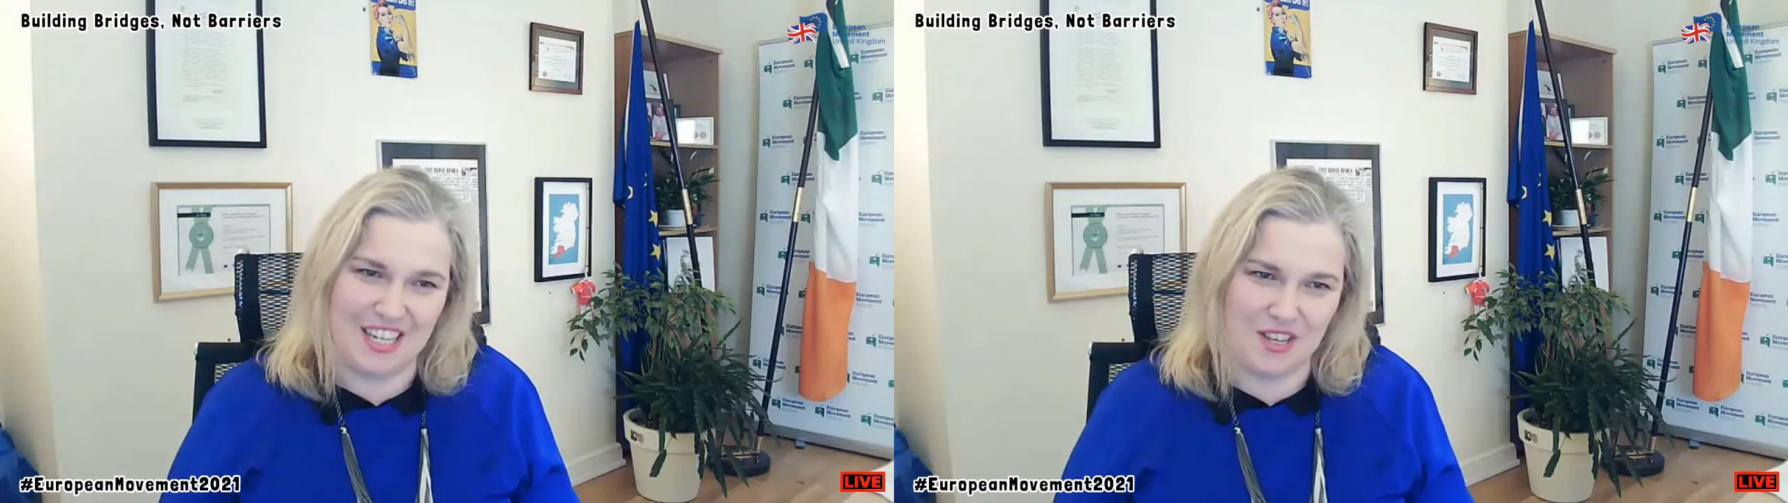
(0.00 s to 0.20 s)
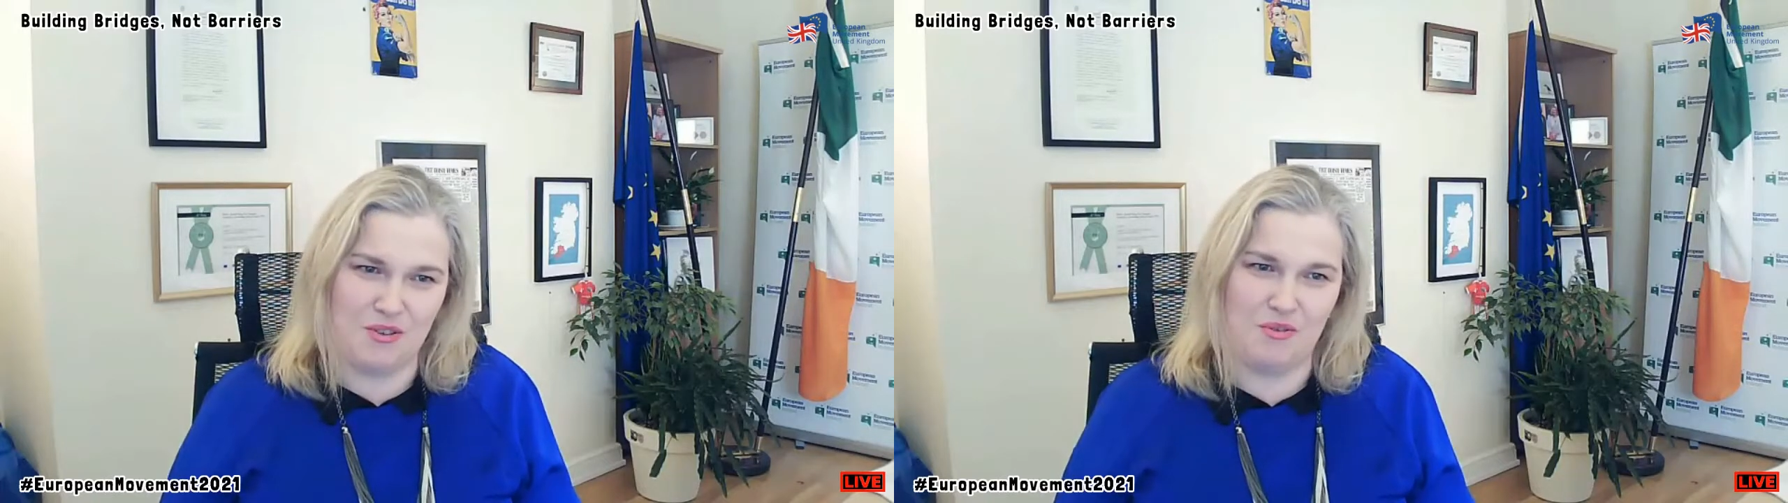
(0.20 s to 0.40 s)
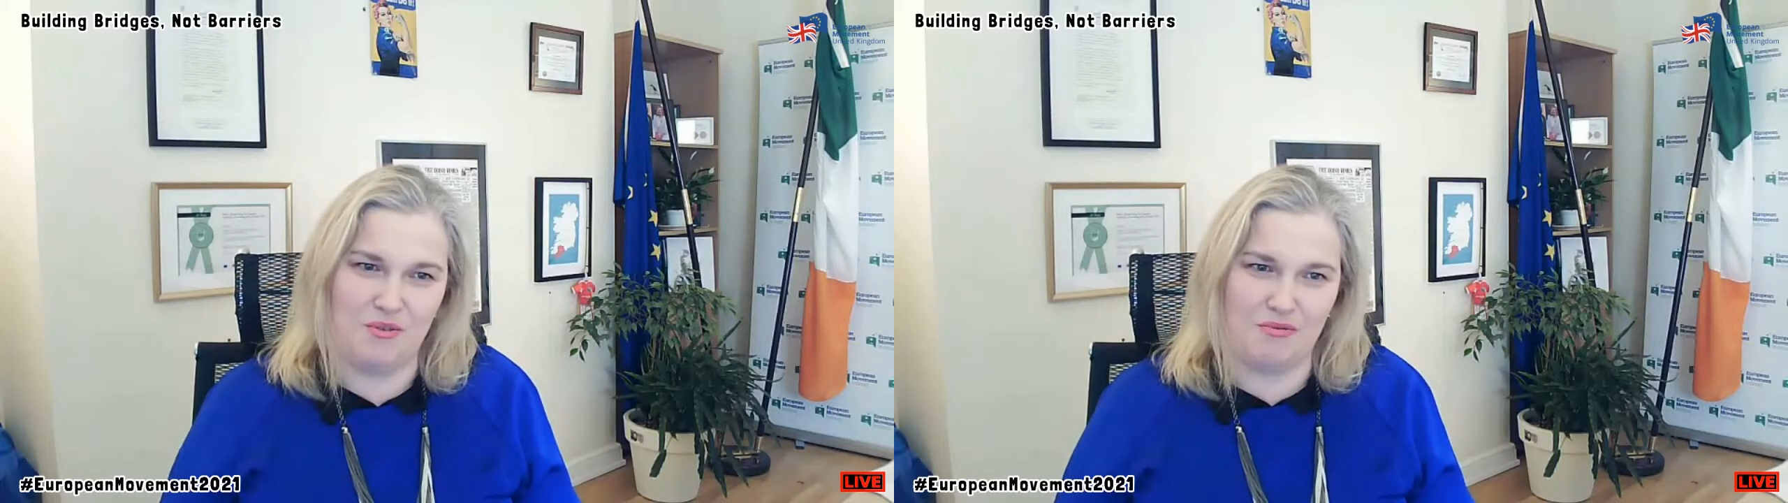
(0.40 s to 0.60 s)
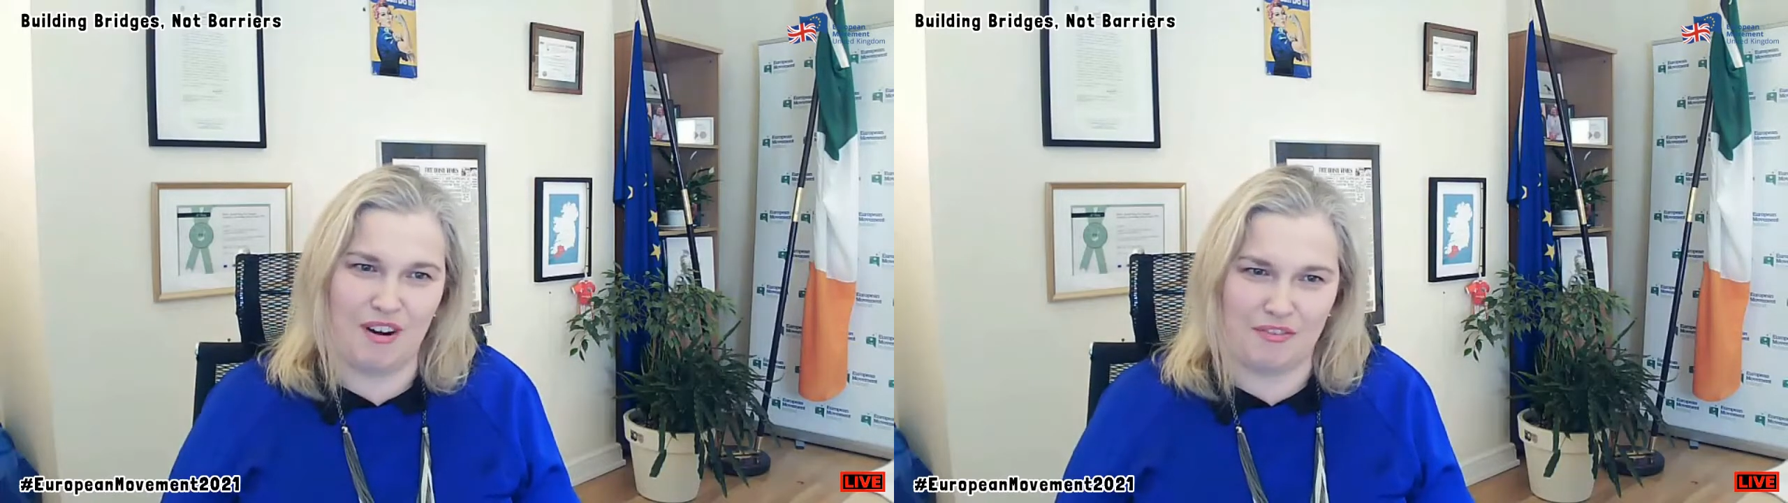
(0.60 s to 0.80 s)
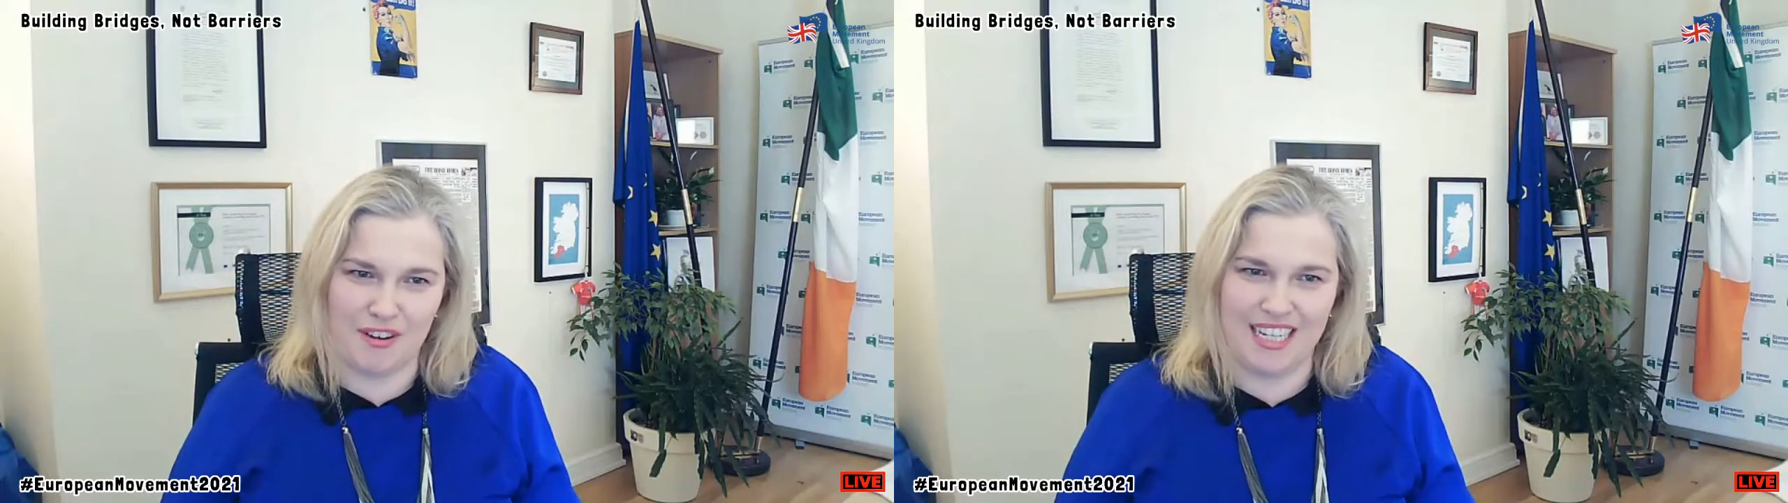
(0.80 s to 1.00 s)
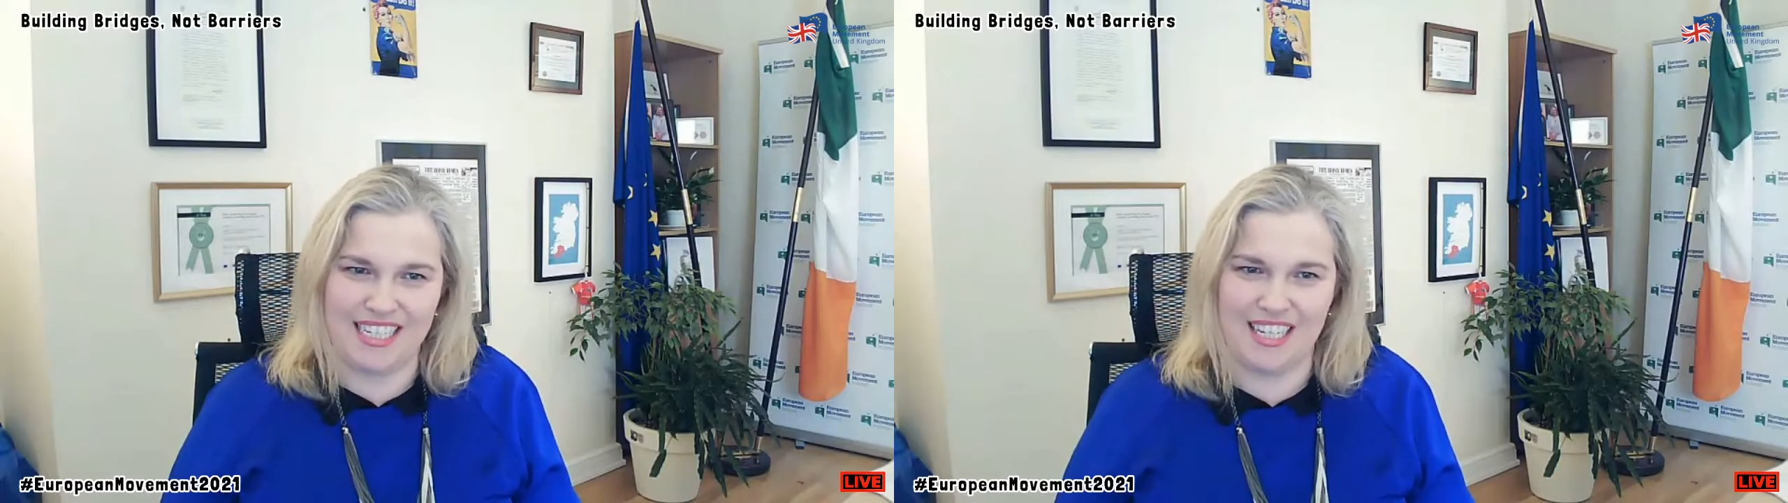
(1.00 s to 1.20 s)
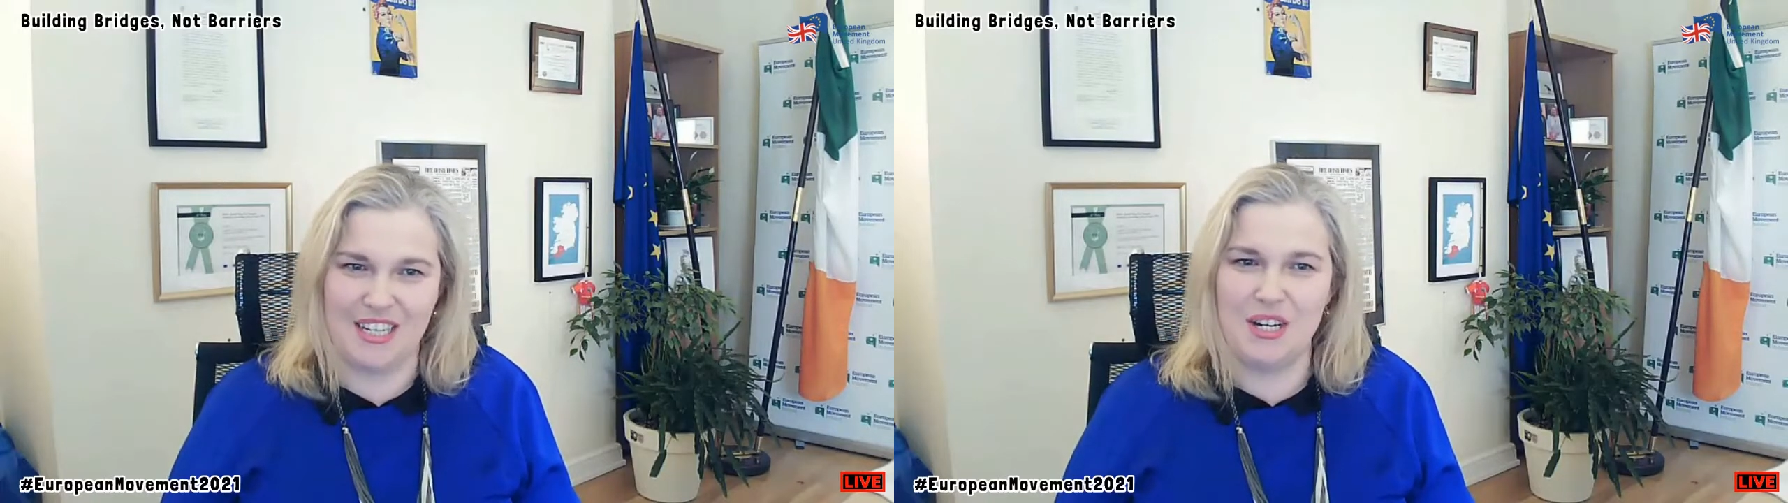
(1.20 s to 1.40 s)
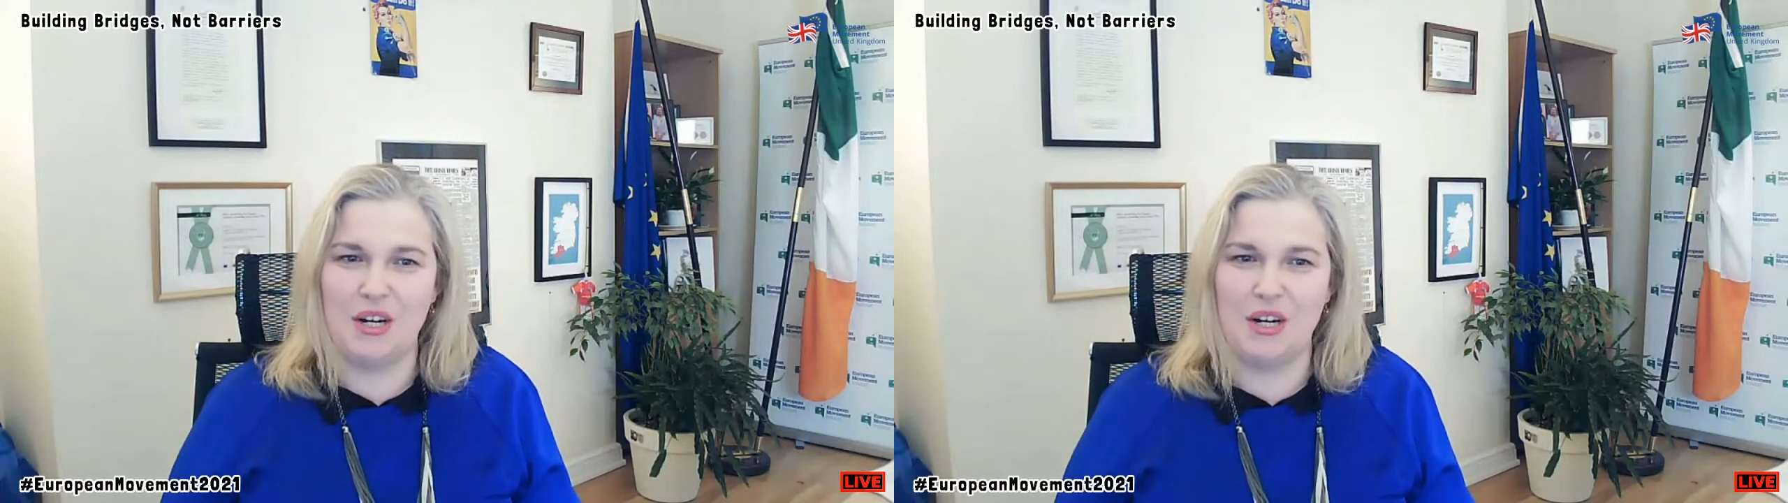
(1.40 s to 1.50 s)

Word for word: EU referenda